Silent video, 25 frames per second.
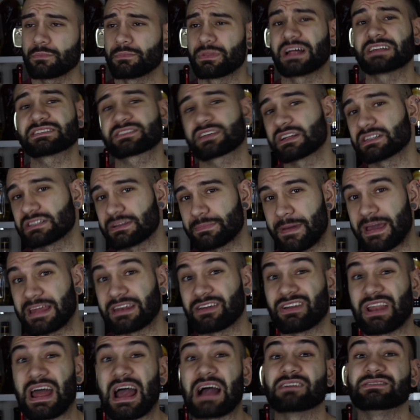But that's gonna
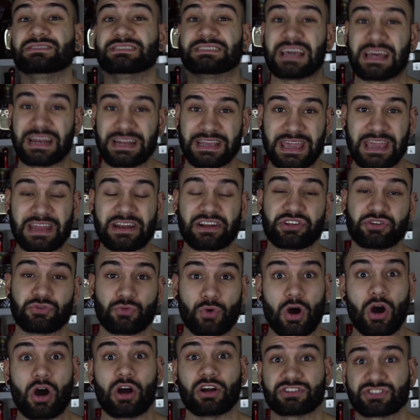depend on how dedicated
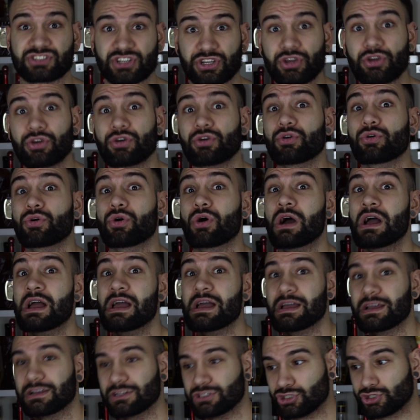you are to
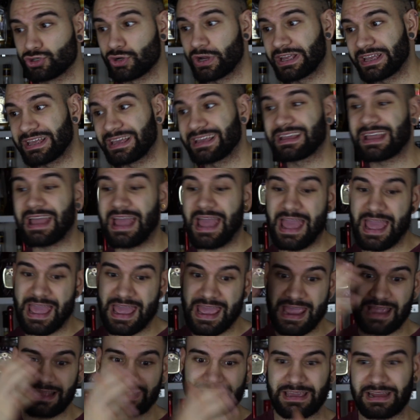drinking
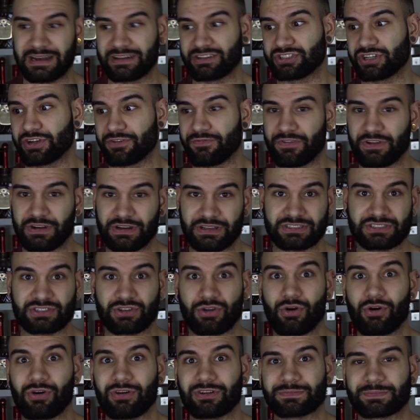and getting to your fitness
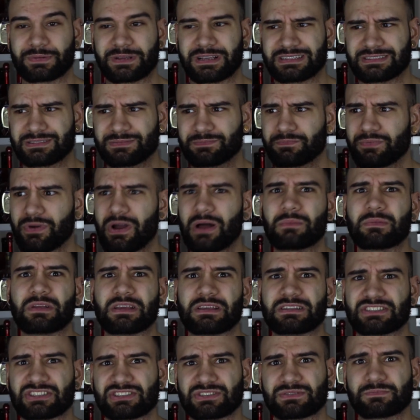goals, because it'd
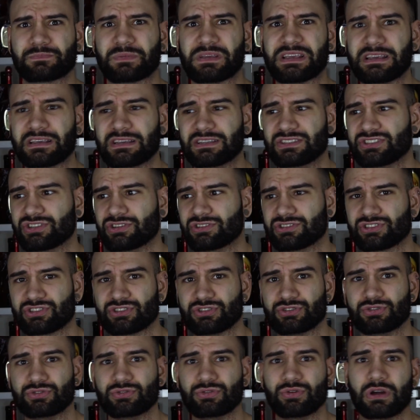probably just be easier
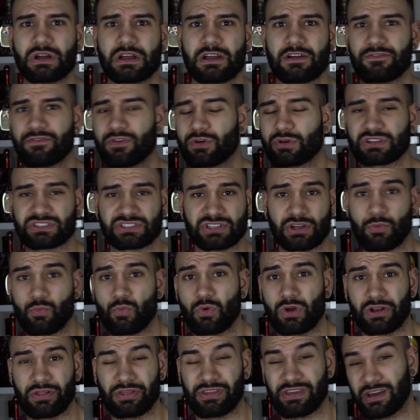to focus on
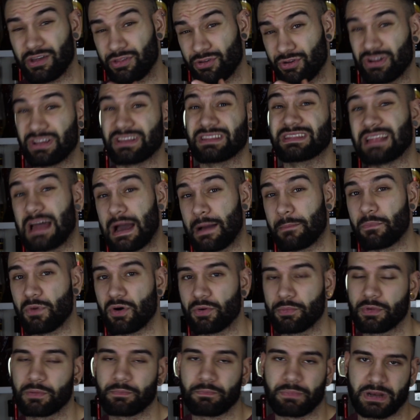one or the other in that
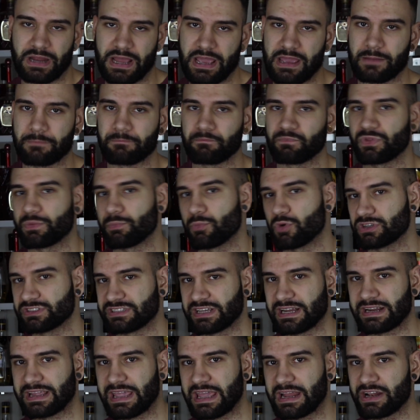moment. But hey, the more
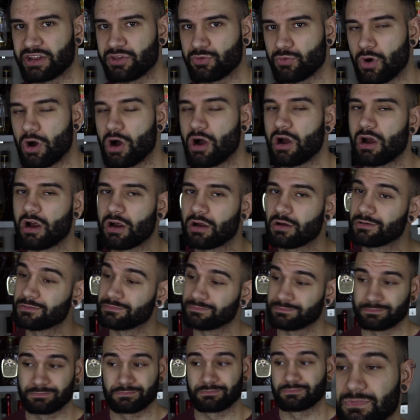dedicated you are,
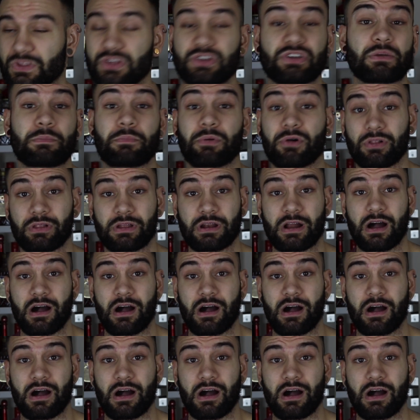you could pull it